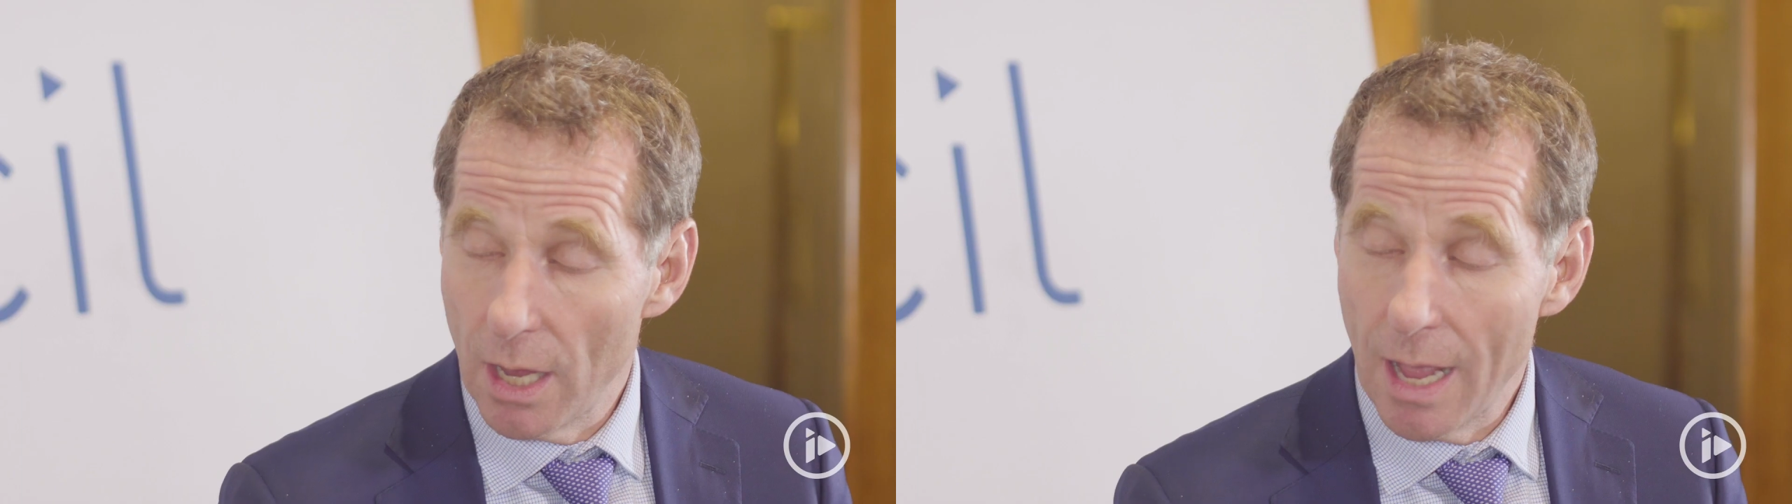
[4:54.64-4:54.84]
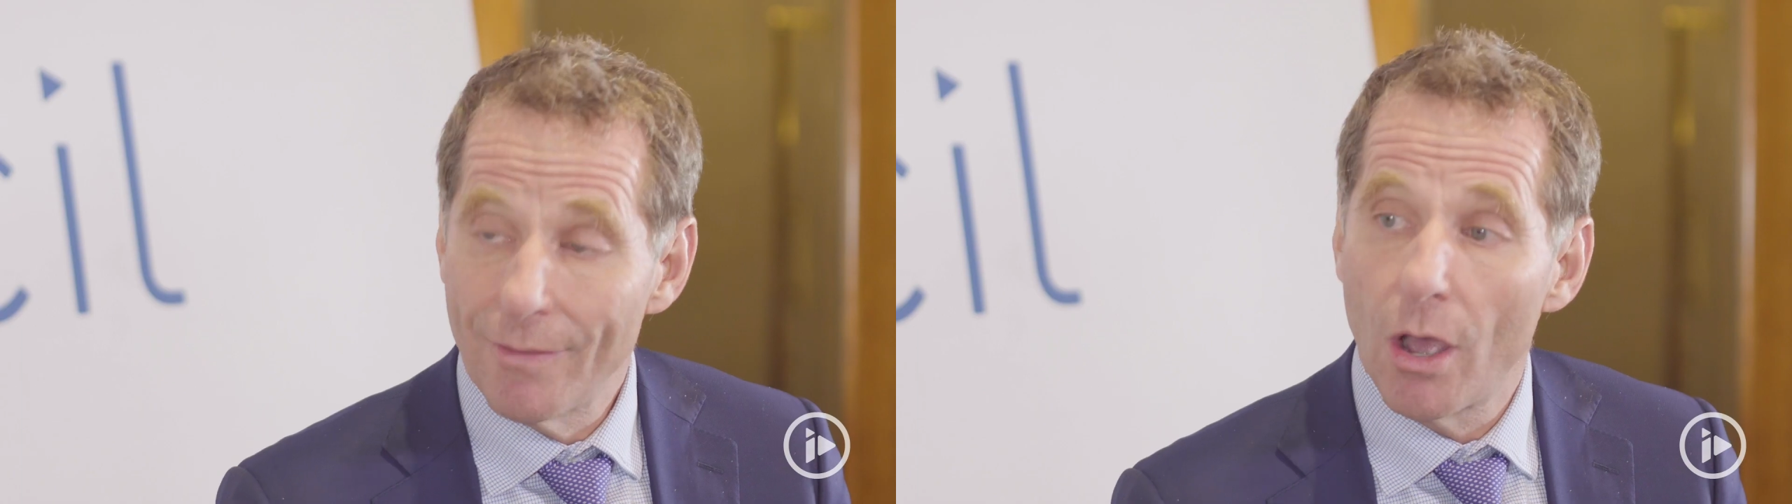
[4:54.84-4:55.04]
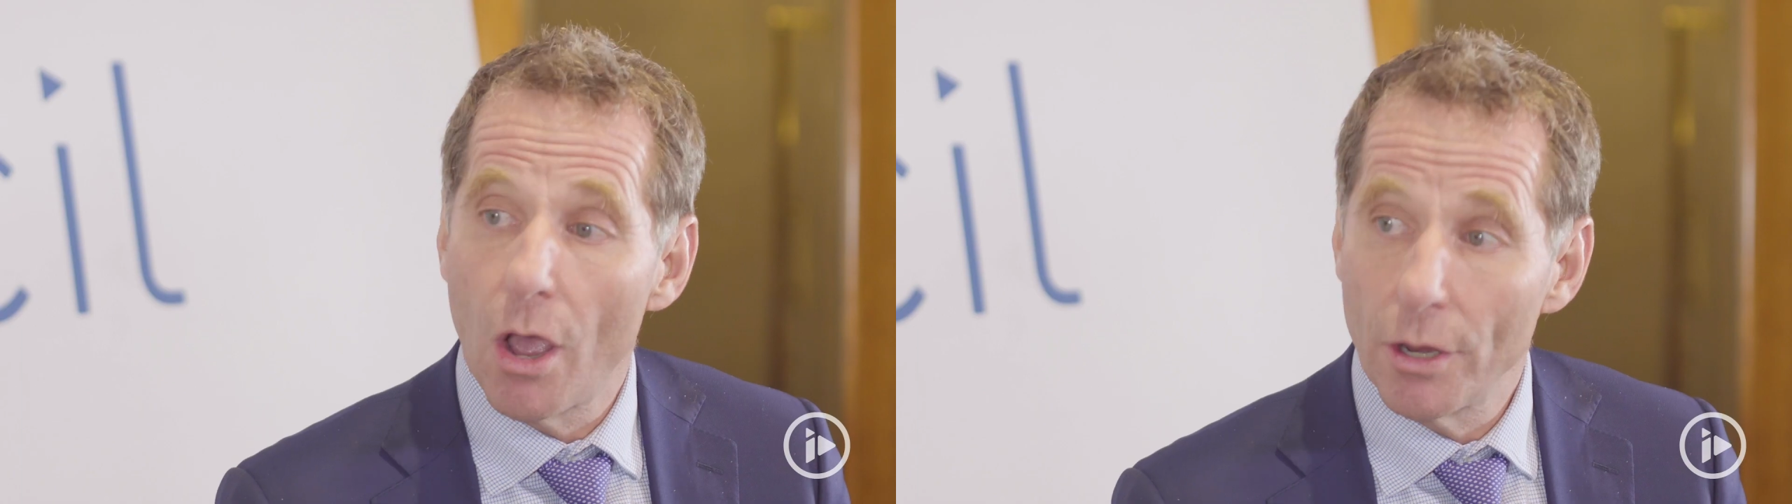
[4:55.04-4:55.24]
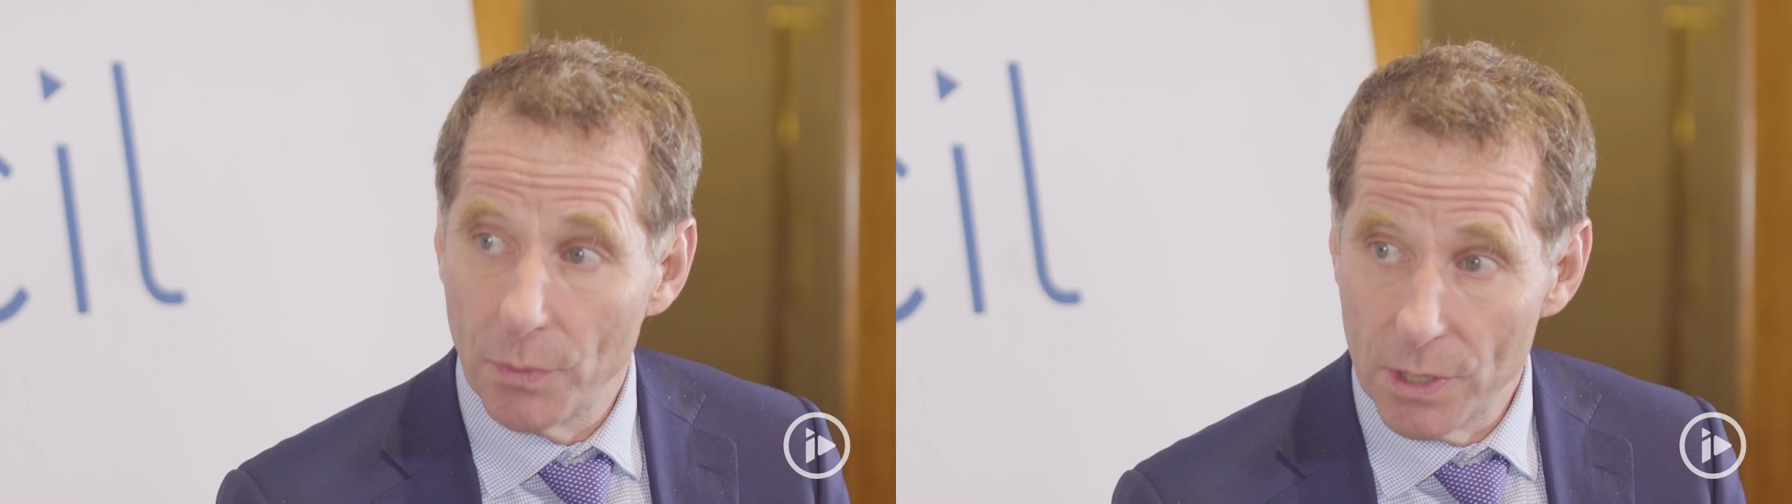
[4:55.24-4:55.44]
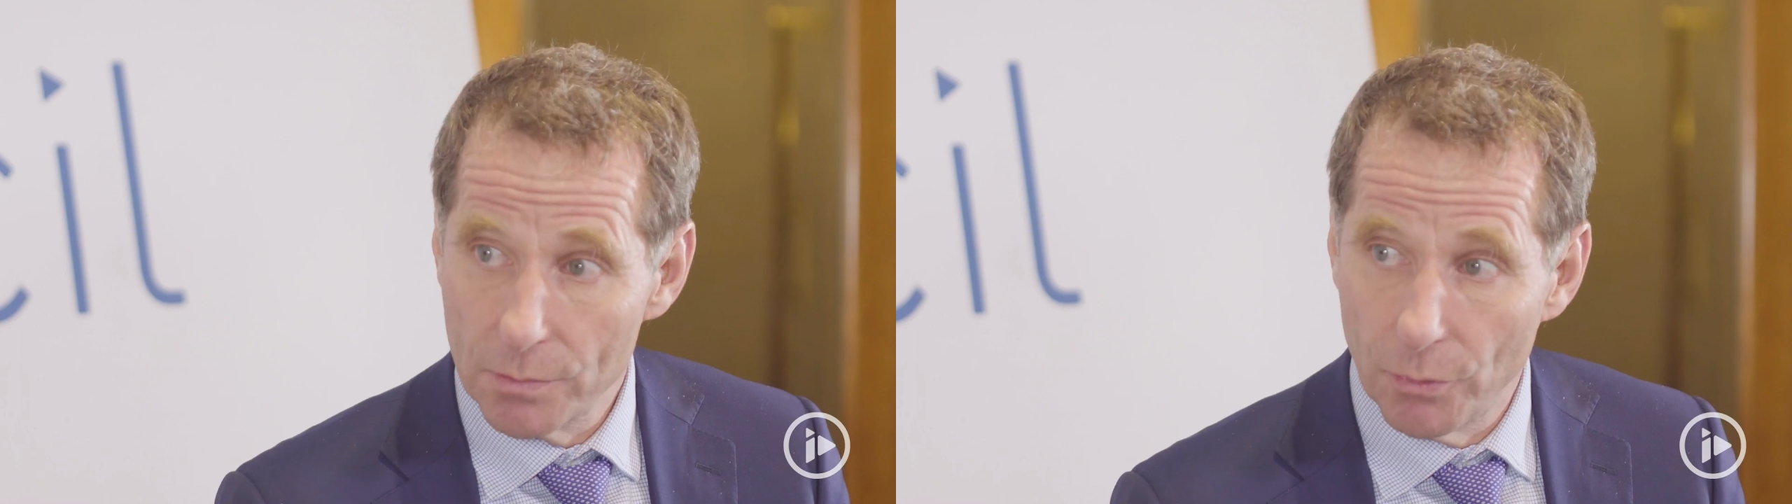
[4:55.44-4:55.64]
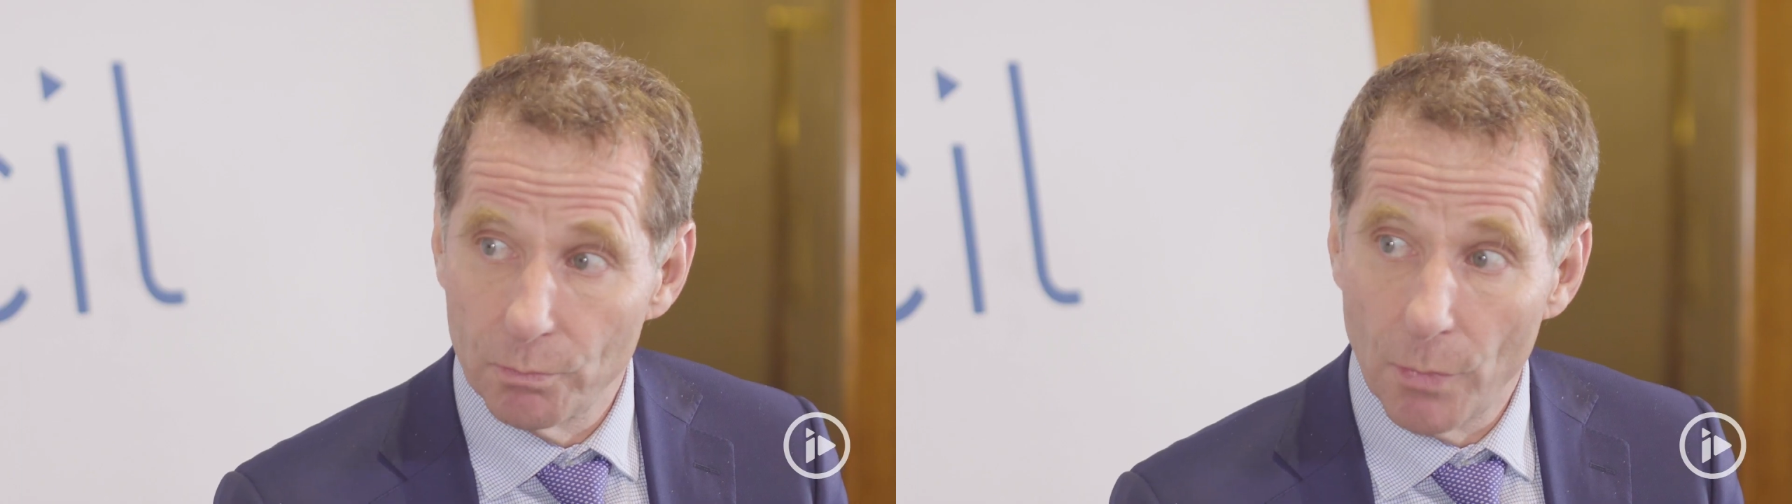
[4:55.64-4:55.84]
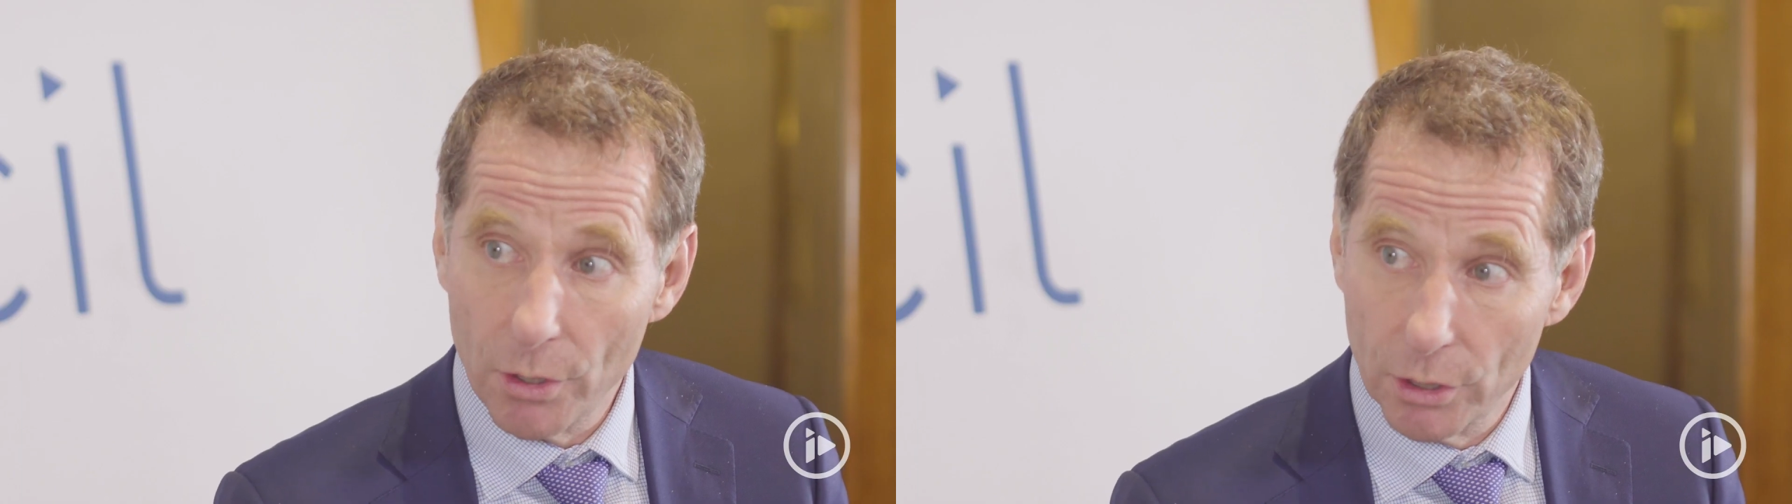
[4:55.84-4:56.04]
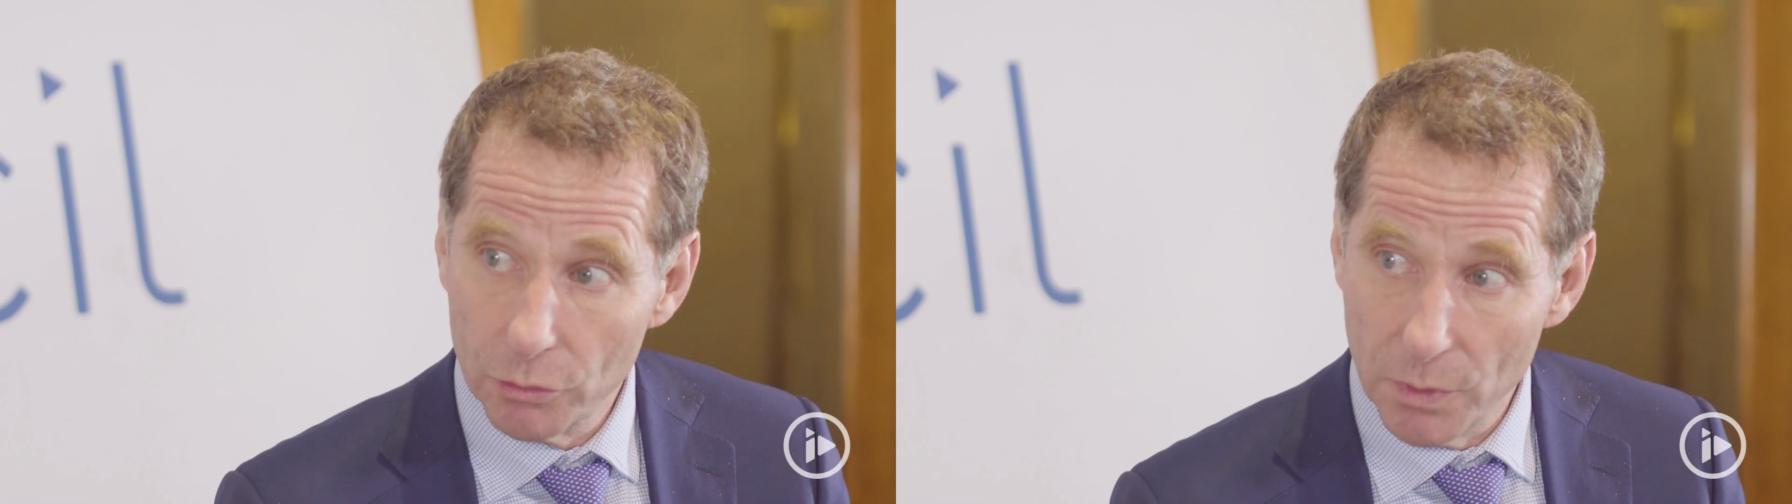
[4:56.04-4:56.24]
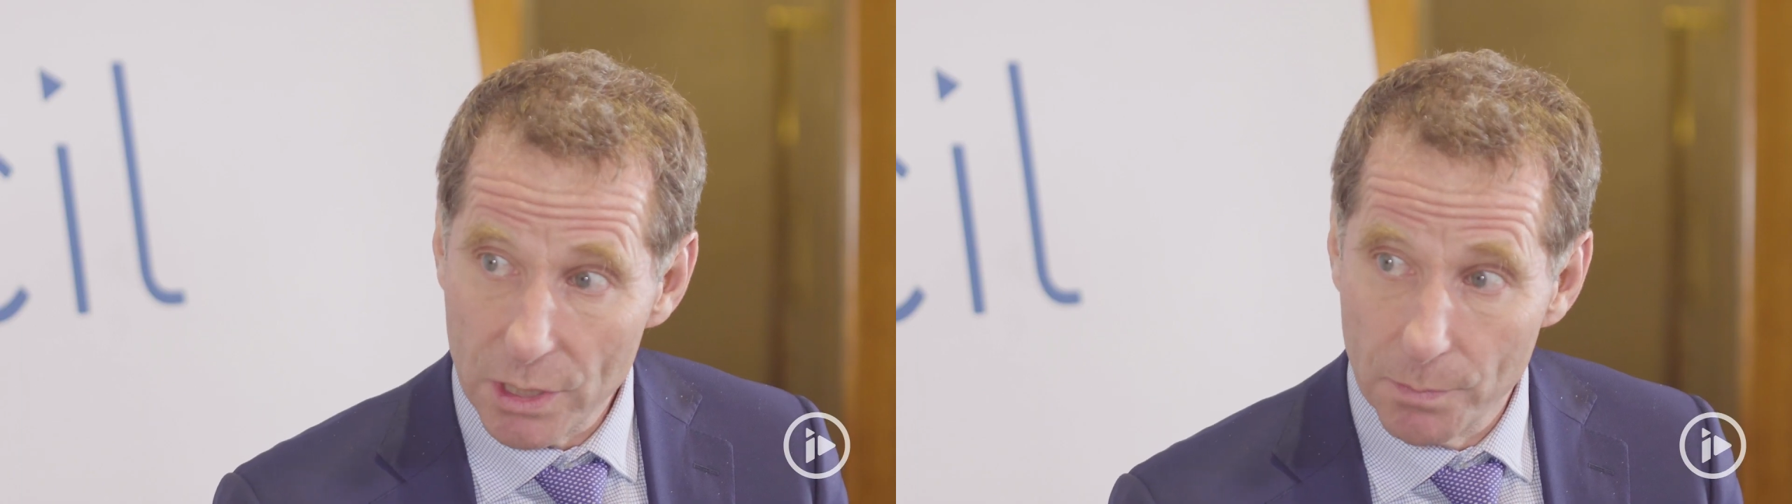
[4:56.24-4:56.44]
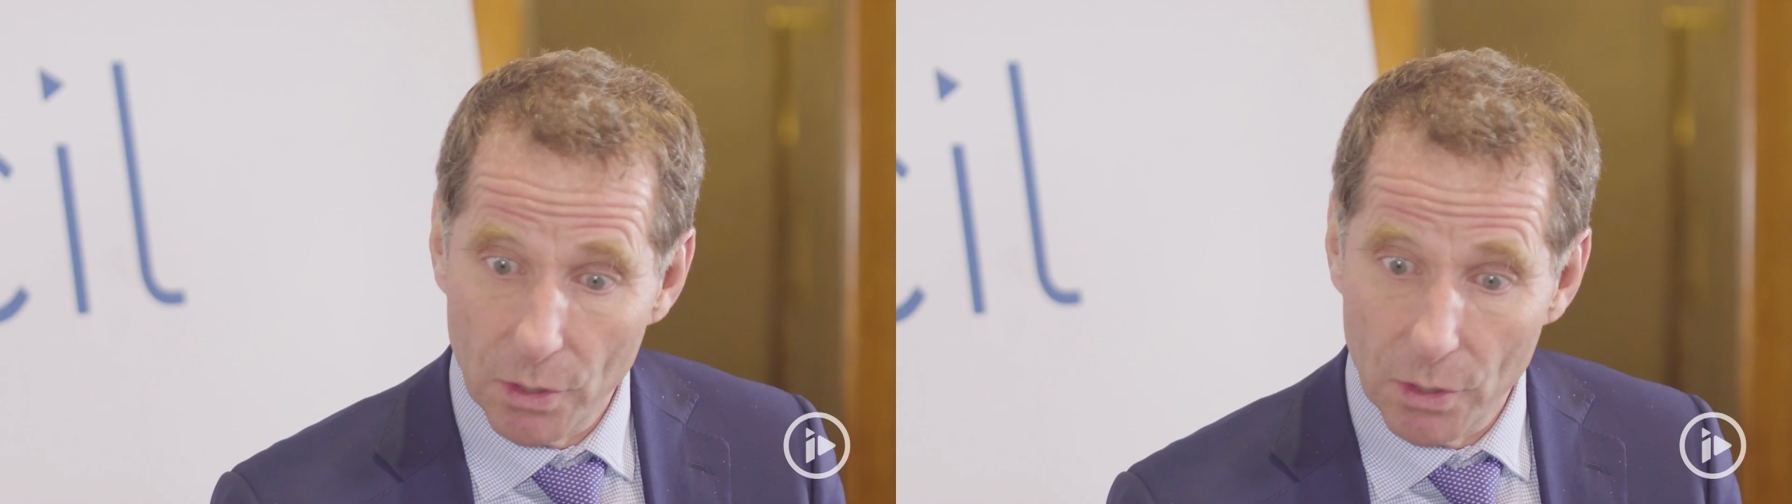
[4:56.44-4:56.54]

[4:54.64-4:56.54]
have high risk, both market risk,